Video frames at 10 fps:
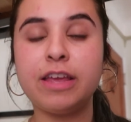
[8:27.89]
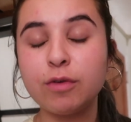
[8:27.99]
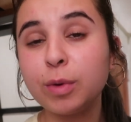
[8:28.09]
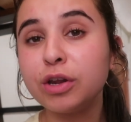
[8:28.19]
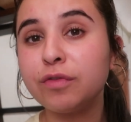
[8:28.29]

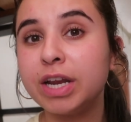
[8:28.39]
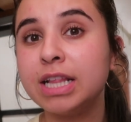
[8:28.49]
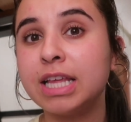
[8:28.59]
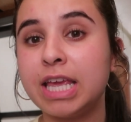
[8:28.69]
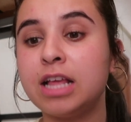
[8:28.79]
Even when you're
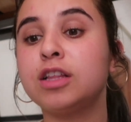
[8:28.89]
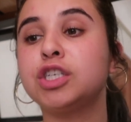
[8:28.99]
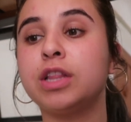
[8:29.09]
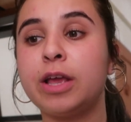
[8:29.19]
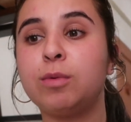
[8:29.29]
reading the
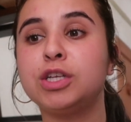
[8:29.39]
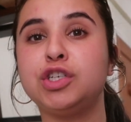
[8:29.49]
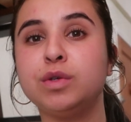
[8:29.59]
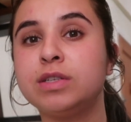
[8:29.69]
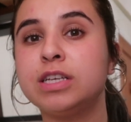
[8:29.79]
English
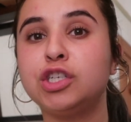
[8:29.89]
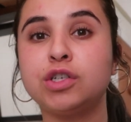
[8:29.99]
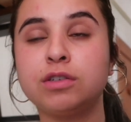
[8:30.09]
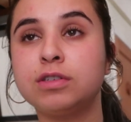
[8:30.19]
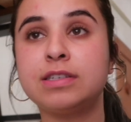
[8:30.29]
language
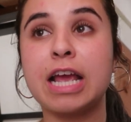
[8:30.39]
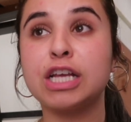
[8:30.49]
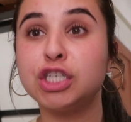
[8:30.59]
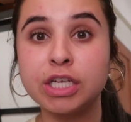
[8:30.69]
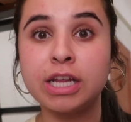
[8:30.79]
usage
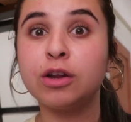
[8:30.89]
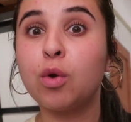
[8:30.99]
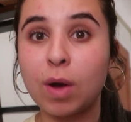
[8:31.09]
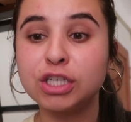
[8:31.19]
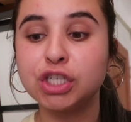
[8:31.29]
section
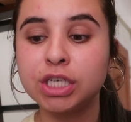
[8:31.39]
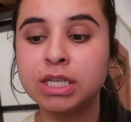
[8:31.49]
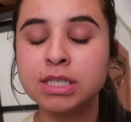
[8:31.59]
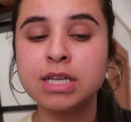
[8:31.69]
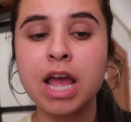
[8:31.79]

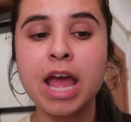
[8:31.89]
questions,